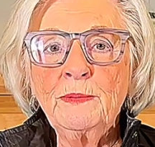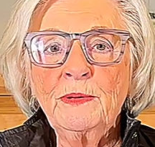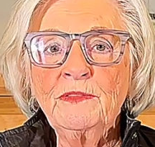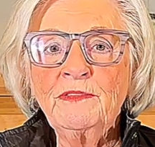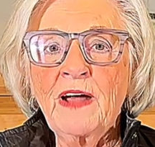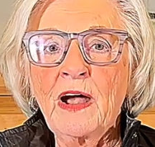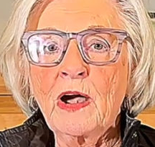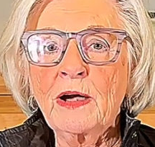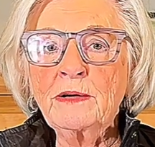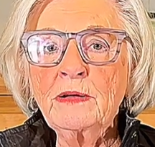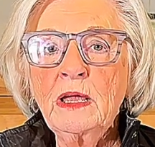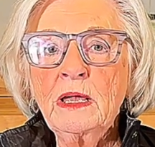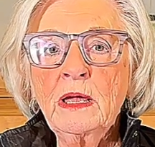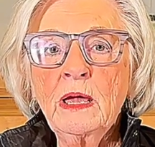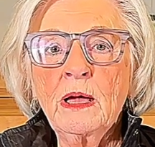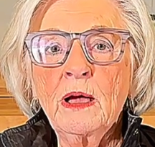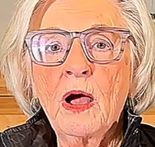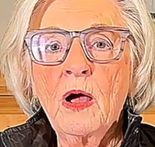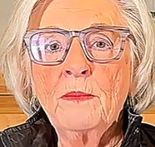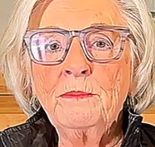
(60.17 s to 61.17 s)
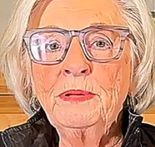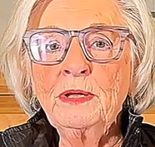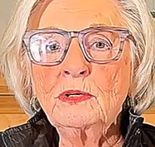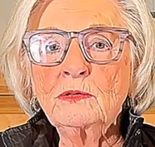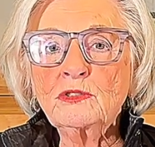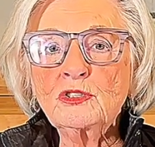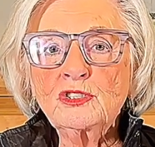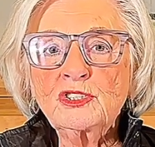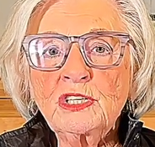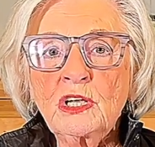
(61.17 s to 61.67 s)
of our
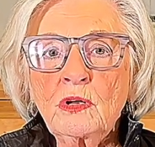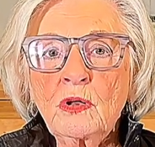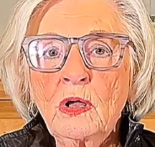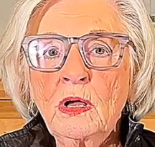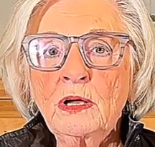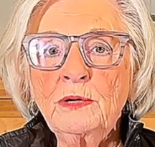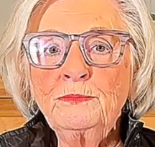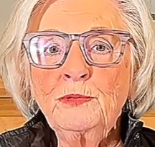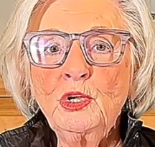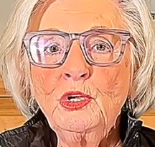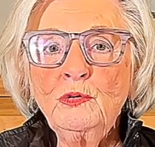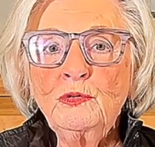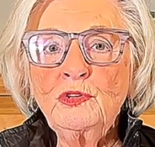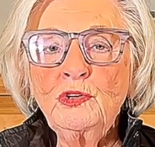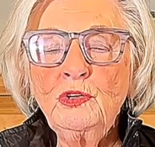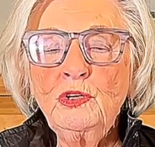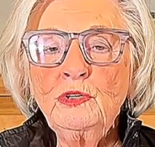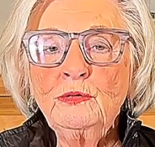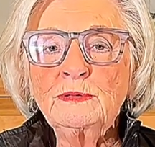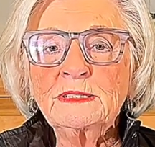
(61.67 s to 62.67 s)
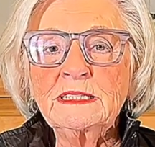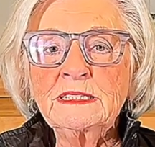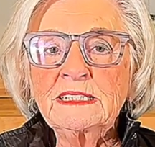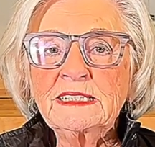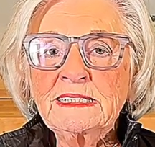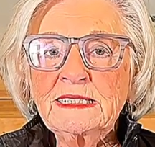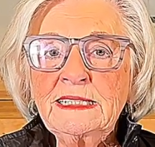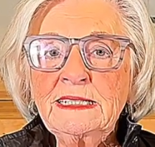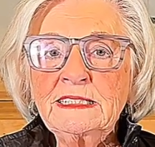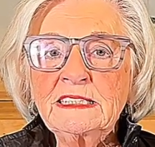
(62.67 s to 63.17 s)
Builders Club YouTubes and
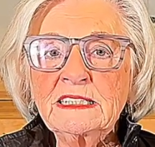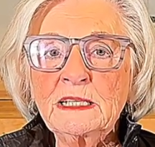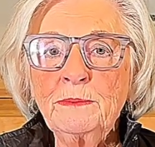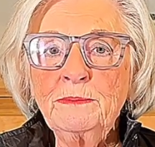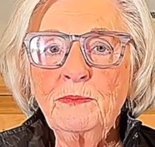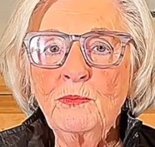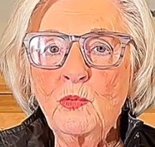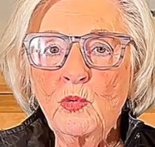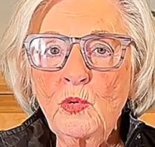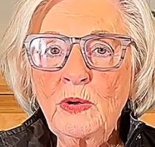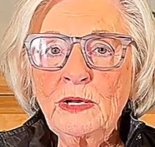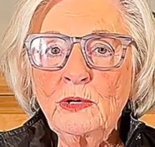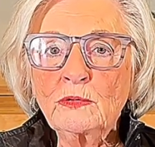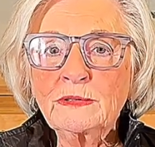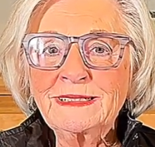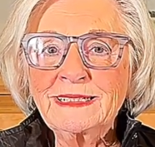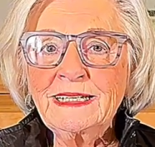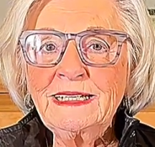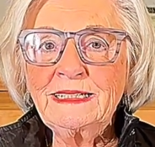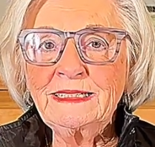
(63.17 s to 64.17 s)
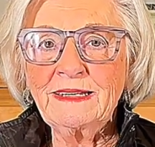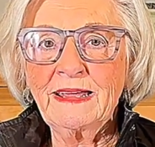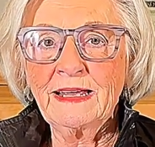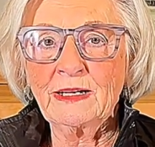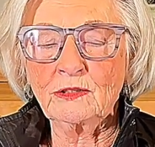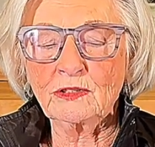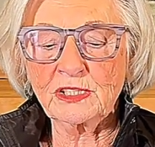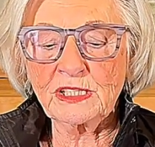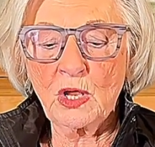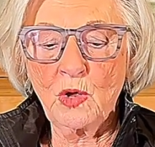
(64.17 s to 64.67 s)
see some real
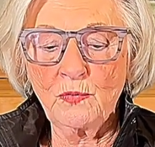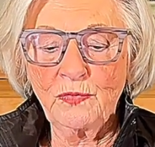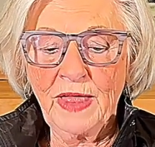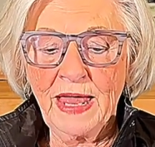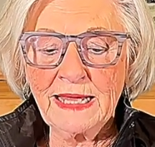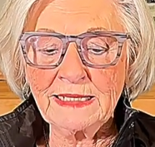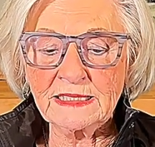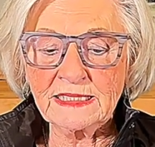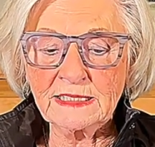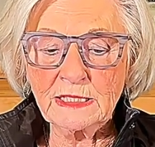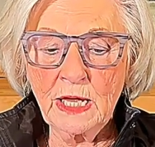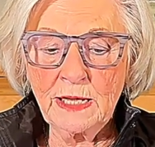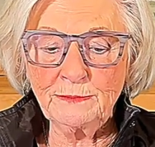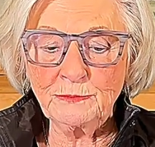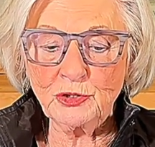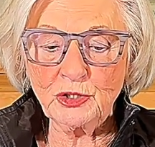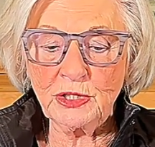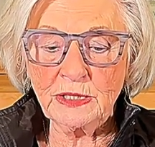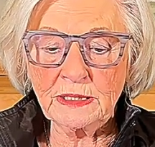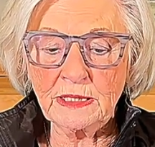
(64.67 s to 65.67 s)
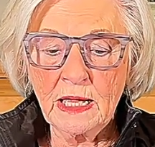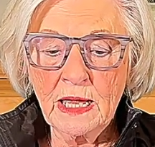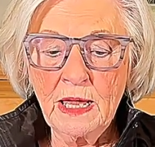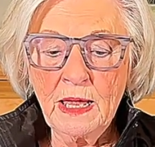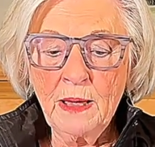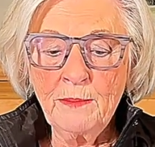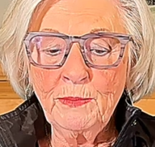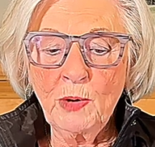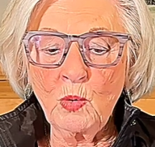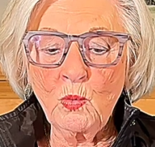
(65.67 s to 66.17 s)
details on that subject.
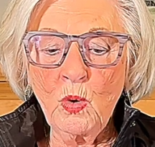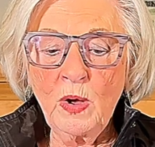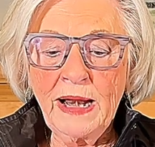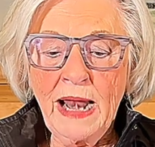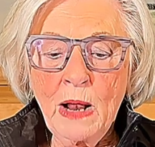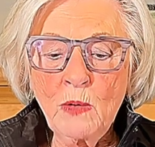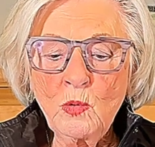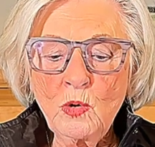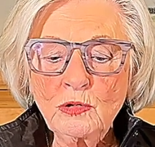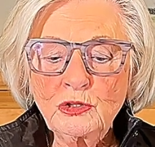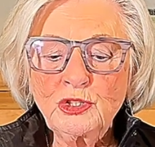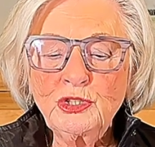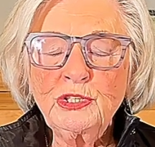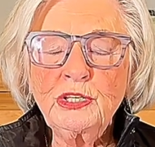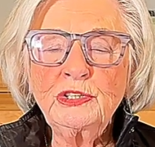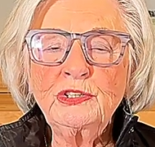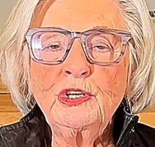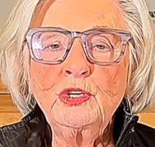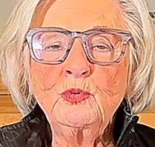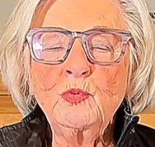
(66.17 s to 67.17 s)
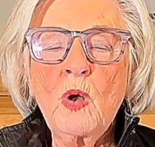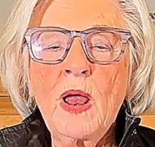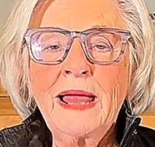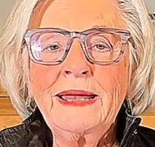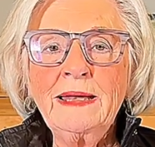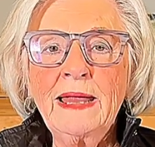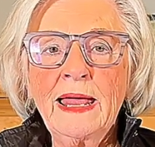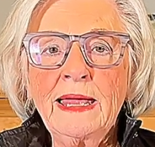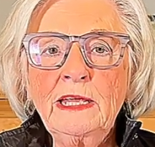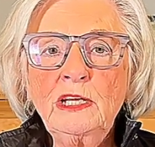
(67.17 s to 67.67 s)
But what I want you to do right
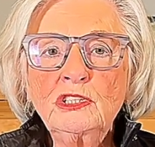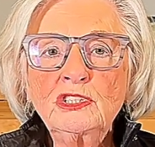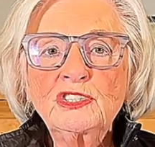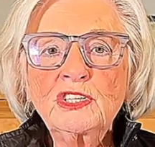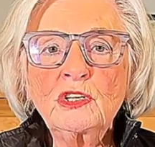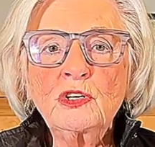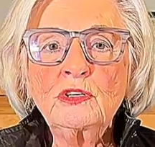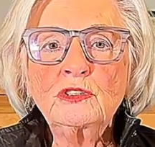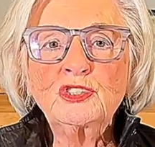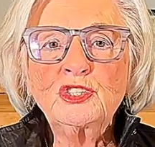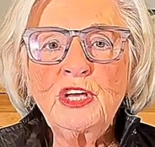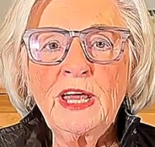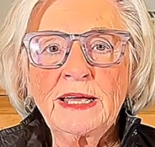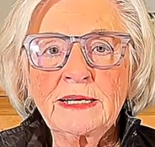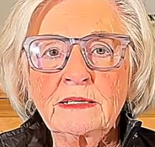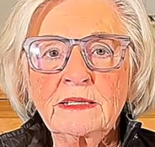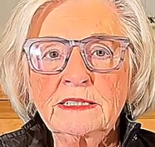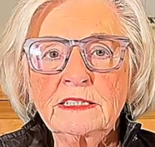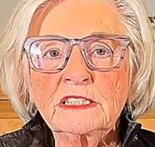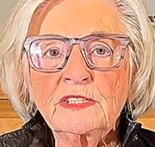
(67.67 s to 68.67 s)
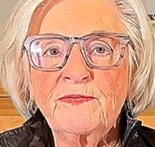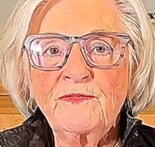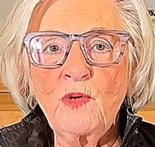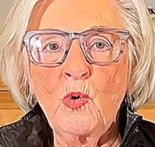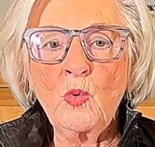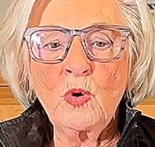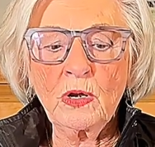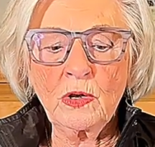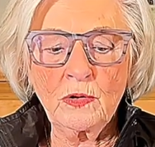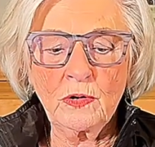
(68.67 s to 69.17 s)
now, here's a little checklist,
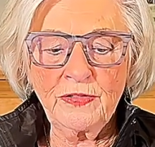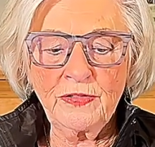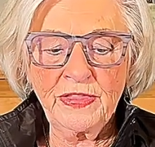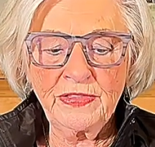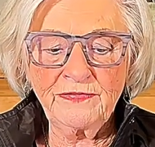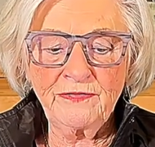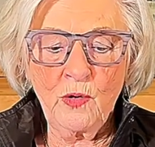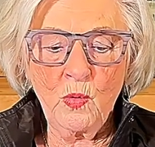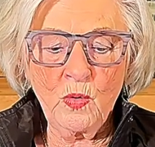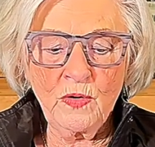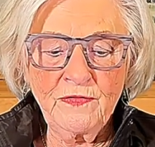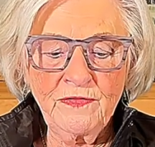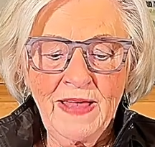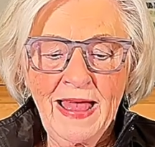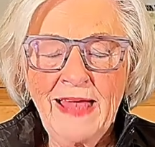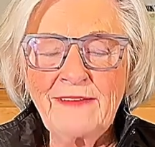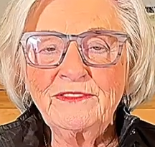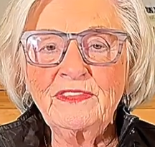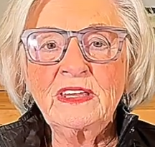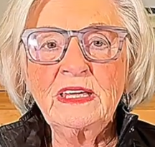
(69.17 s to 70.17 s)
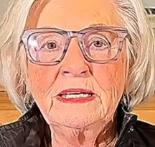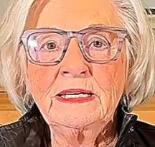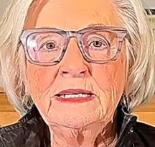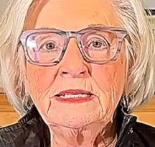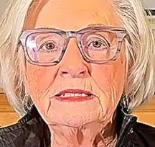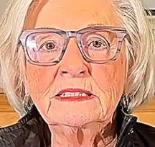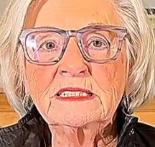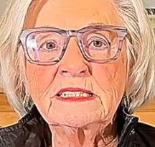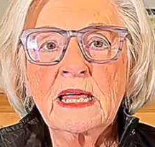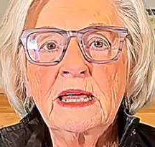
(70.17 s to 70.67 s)
four or five
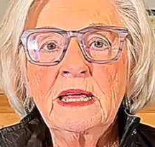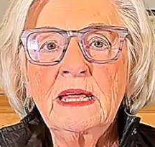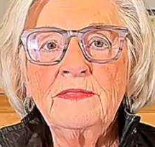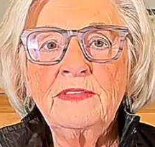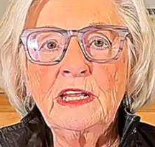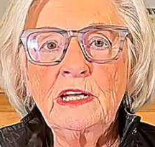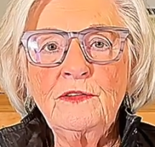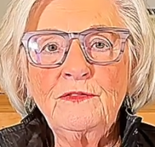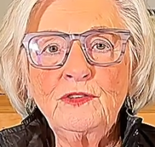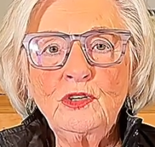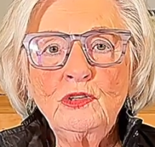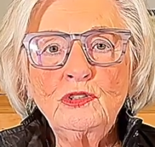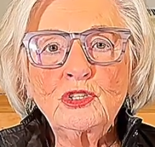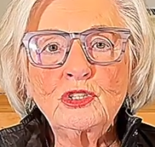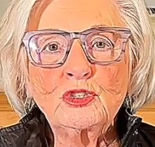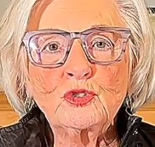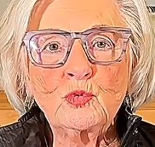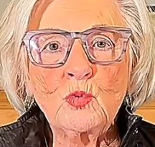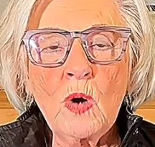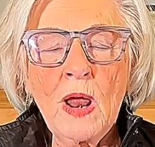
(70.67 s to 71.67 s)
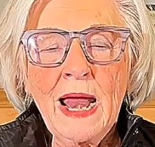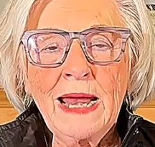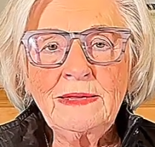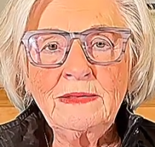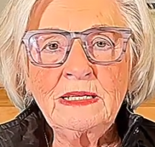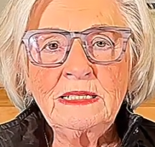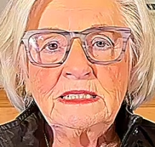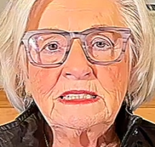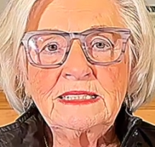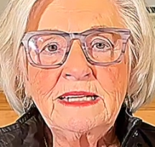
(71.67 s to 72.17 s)
things that if you just write
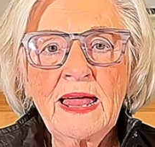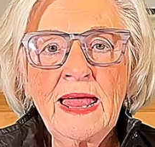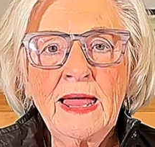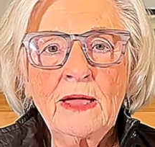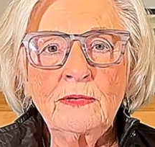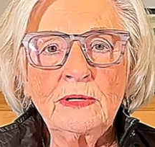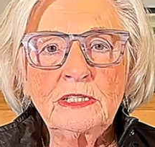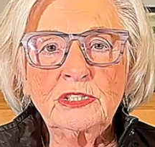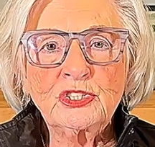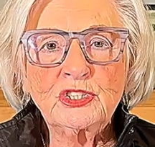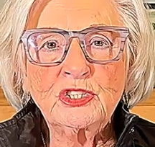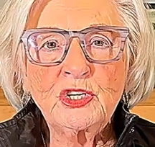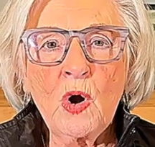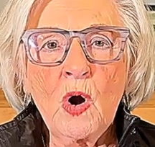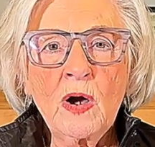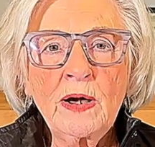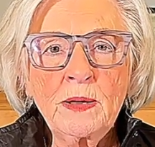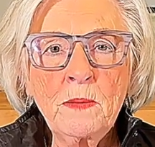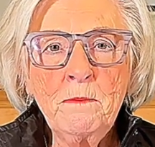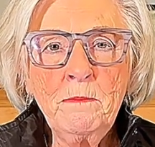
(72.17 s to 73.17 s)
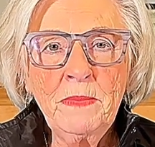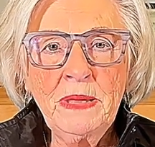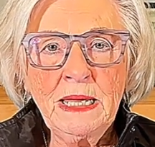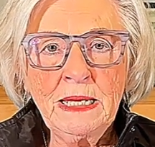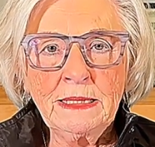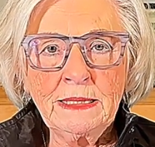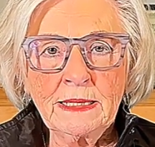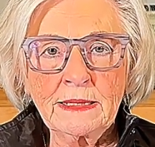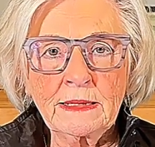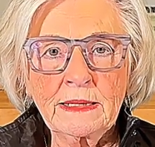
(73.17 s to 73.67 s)
these down and start
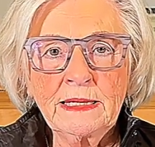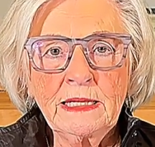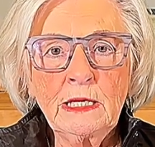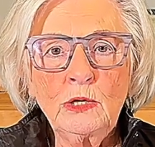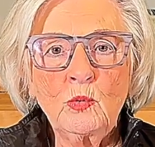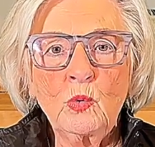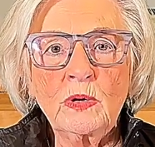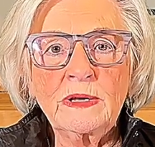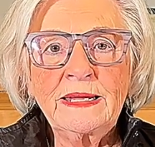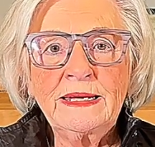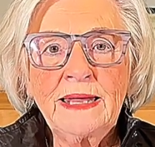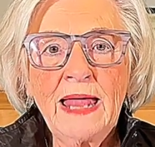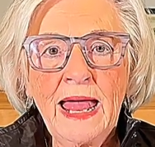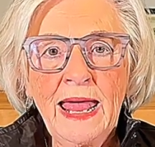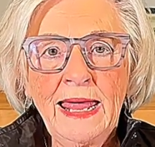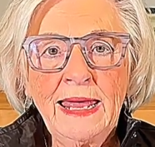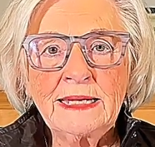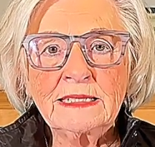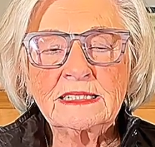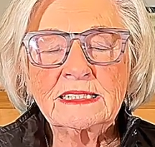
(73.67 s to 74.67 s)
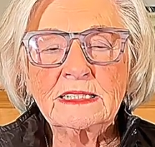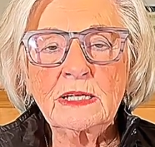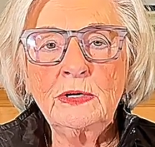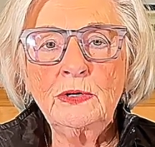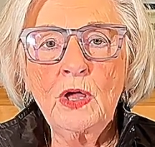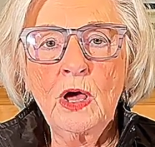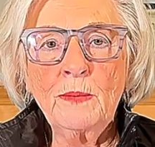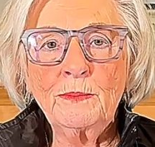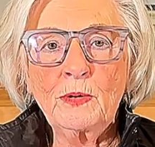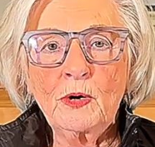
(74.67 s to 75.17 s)
immediately, it will enhance the
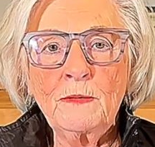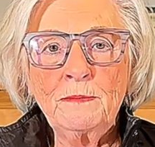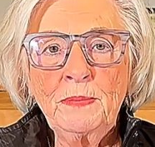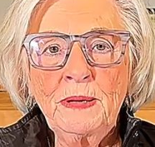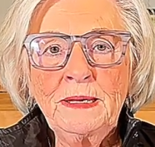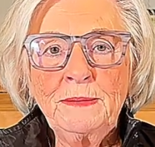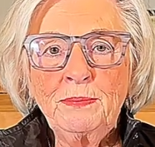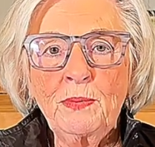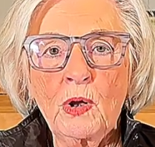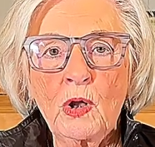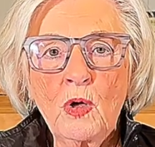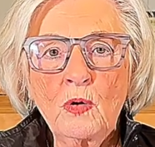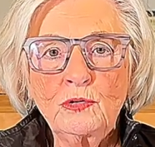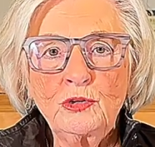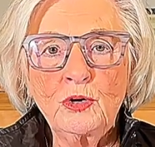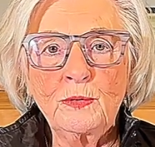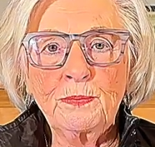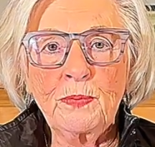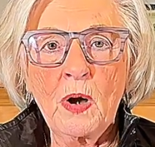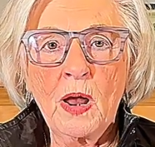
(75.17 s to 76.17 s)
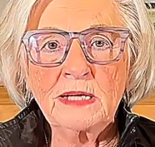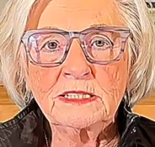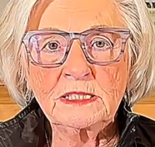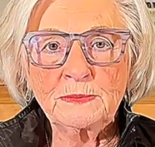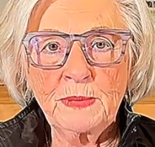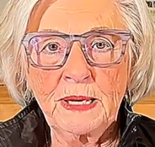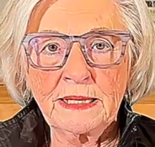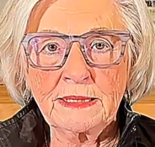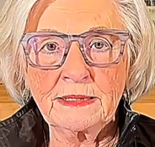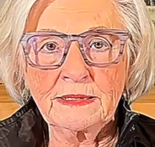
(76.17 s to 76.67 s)
number of people on your
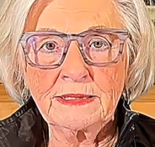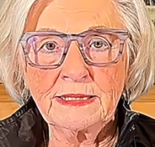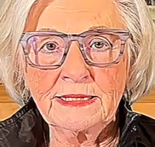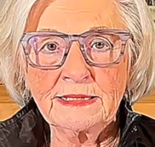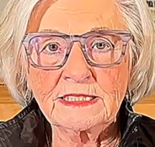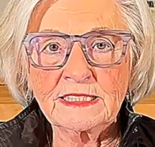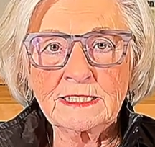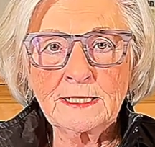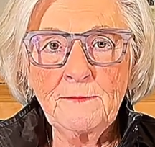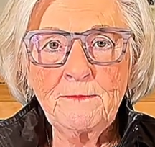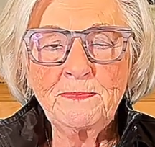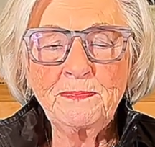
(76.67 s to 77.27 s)
prospect list.